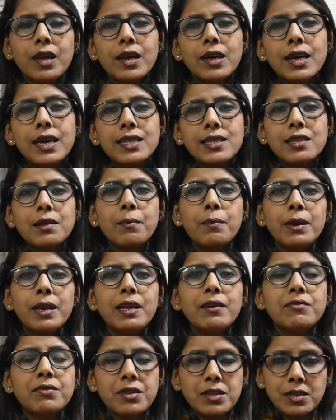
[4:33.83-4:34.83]
It's a
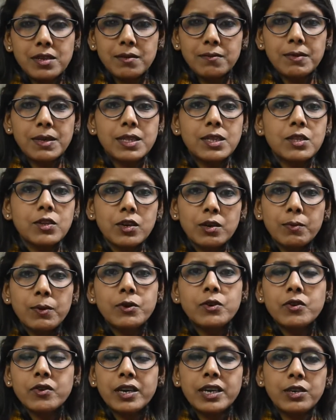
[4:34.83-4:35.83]
belief system. It's not
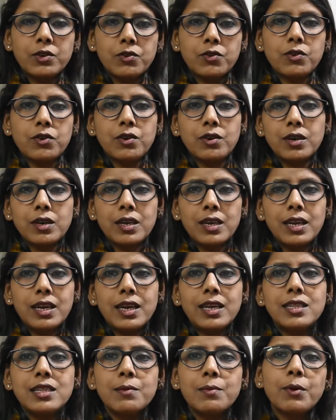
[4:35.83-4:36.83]
about right or wrong.
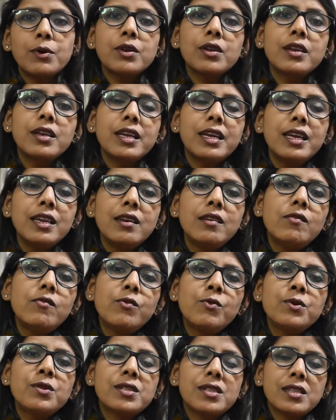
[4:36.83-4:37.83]
It's about an
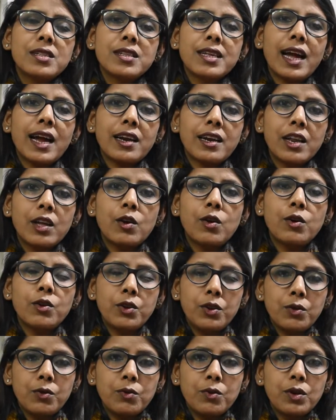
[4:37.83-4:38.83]
influence that's acting on
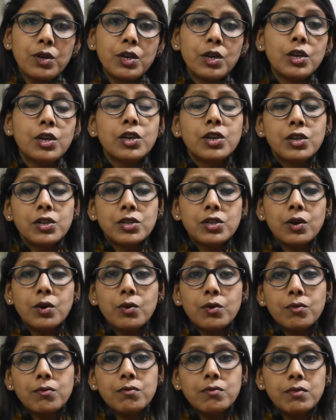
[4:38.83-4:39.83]
you.
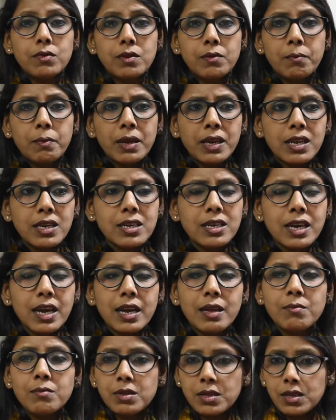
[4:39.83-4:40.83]
So many
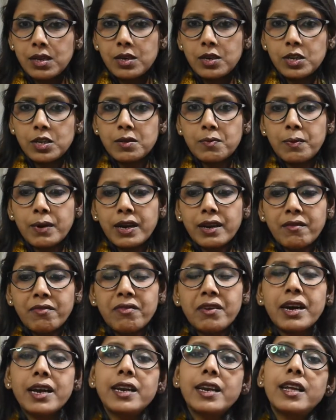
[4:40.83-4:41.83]
times, despite
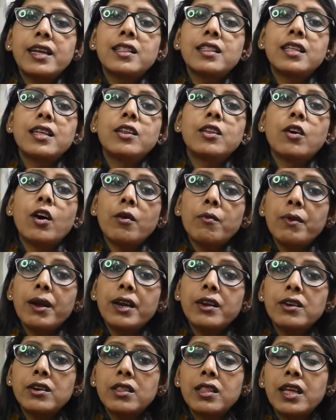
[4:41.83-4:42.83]
finding the
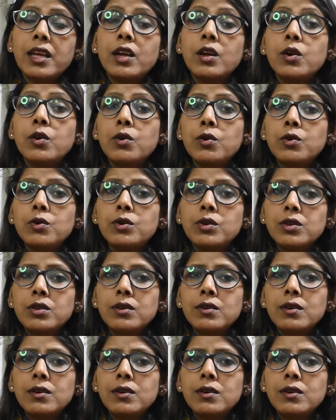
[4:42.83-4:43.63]
non-branded thing good,